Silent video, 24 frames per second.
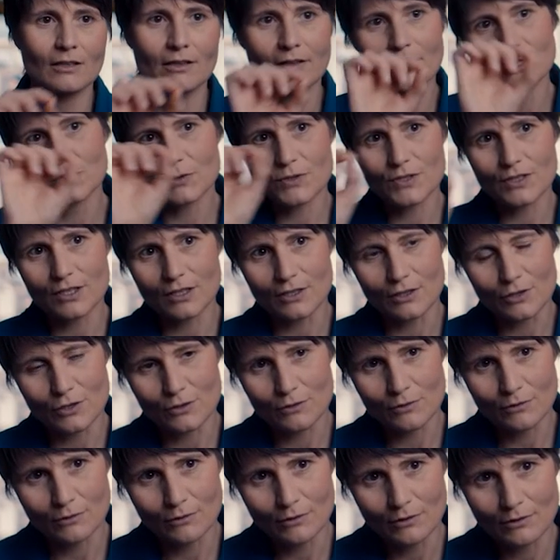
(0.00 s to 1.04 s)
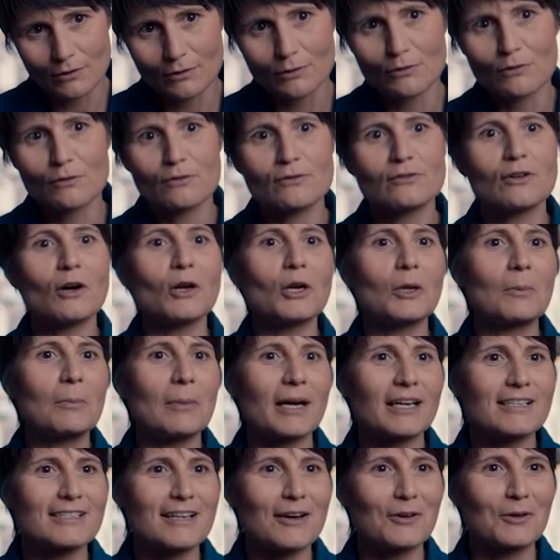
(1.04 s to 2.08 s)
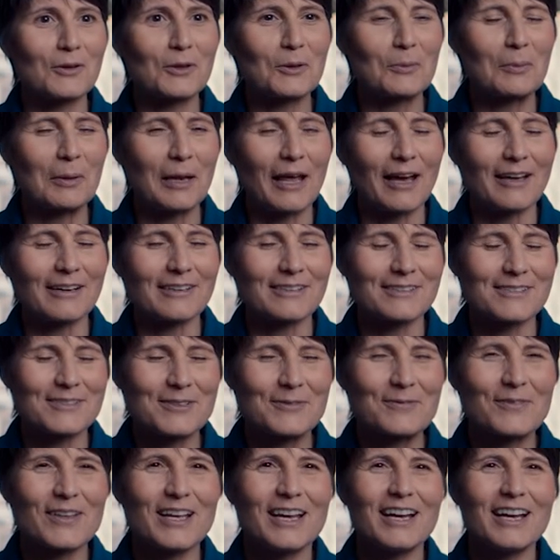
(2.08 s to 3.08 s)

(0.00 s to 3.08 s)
then you start falling back down on the planet.